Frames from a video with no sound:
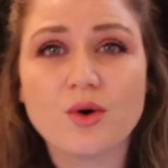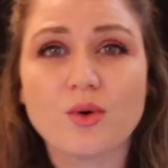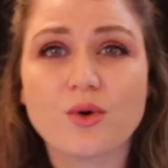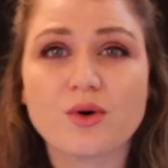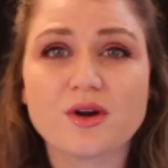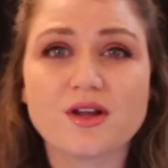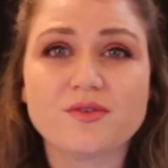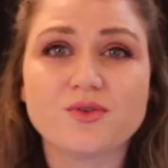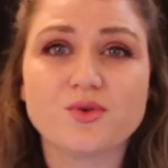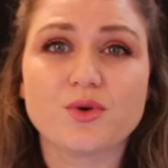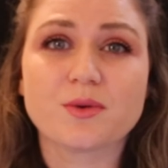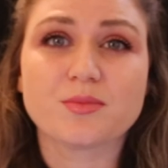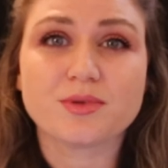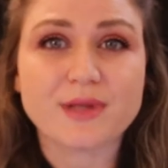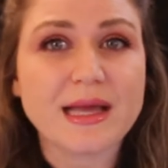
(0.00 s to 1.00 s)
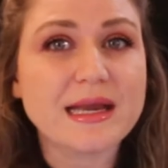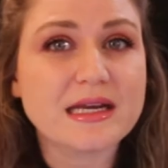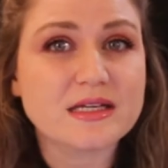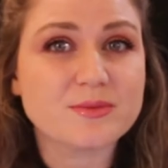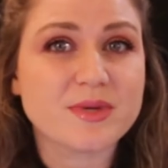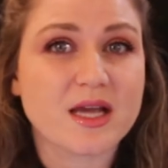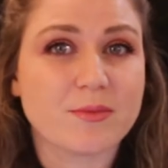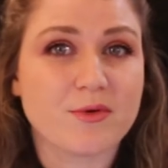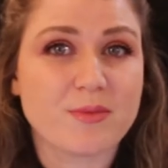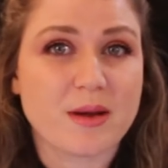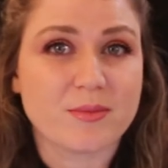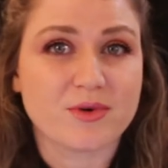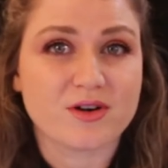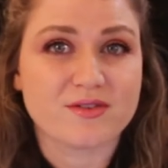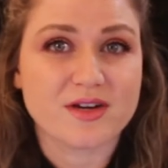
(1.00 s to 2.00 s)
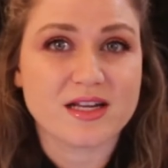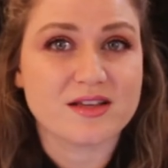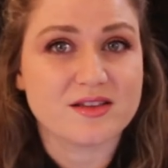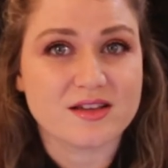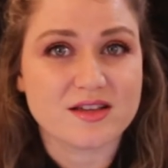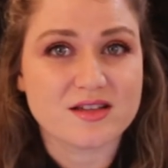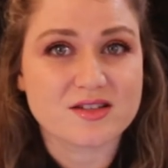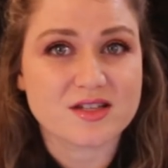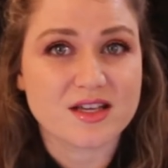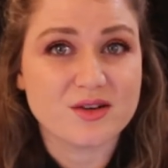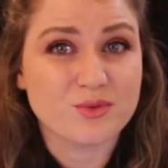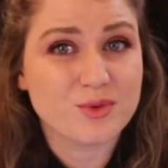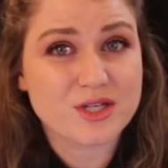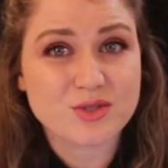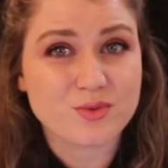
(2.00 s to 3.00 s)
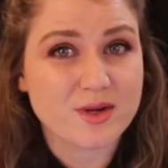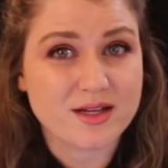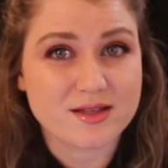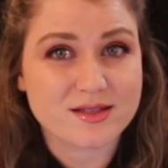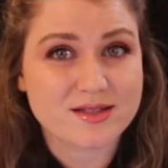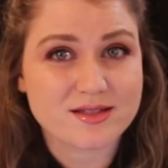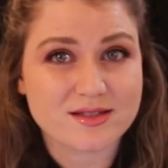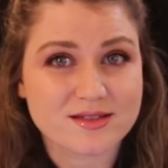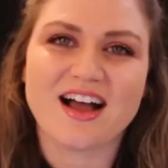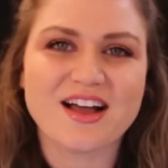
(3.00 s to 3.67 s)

or if you are planning to become a member of any of these and which ones.